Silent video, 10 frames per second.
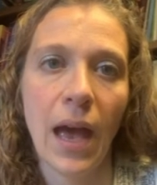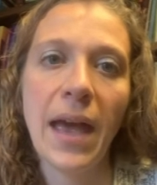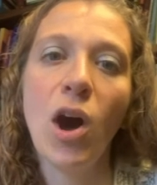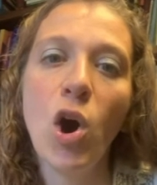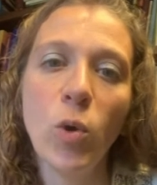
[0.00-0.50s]

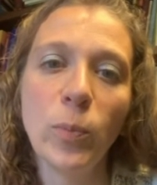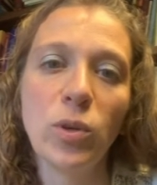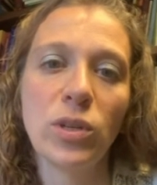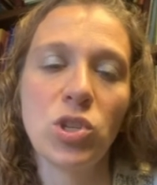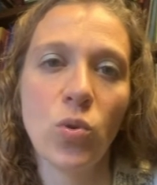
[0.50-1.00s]
I hope
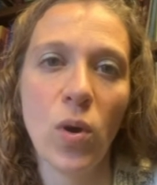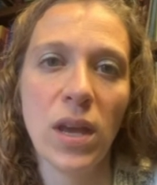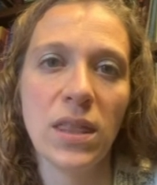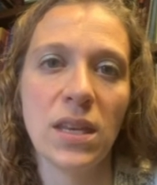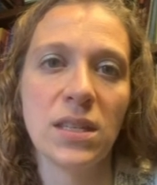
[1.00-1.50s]
you
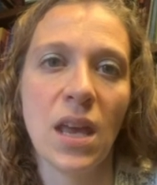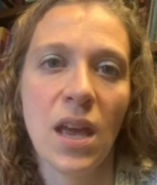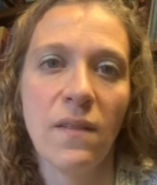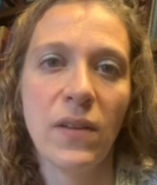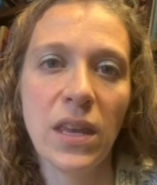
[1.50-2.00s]
enjoy these
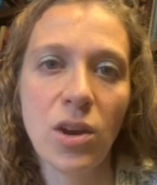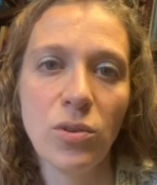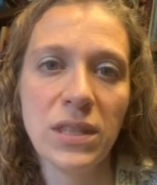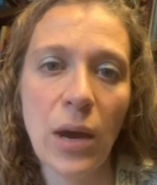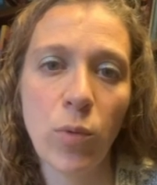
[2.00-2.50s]

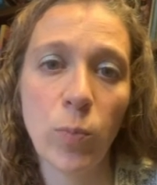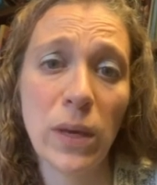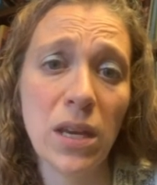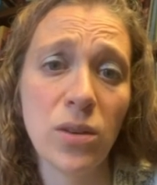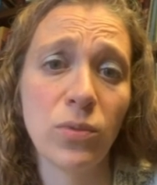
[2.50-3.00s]
videos that will
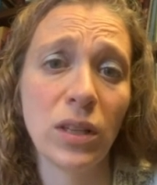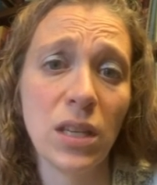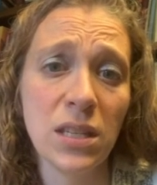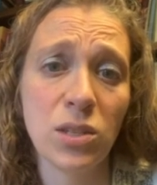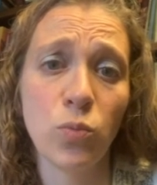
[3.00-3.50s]
be
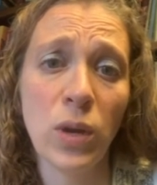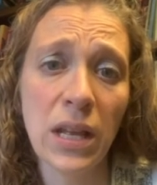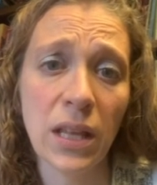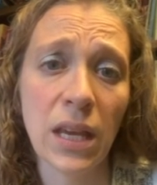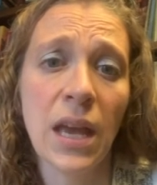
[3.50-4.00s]
released
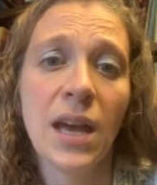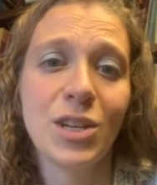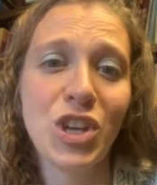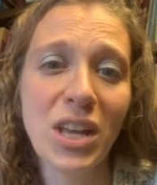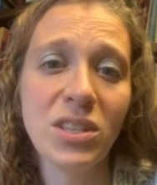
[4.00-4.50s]
weekly
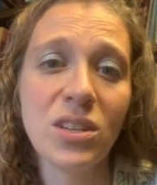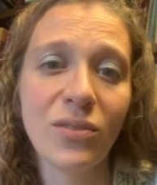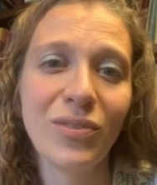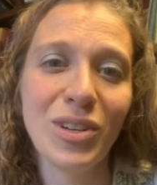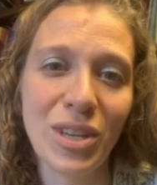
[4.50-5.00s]
just
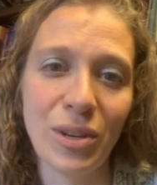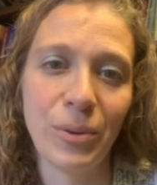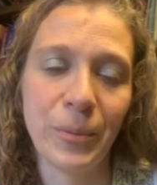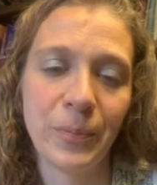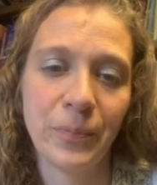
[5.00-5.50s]
for you.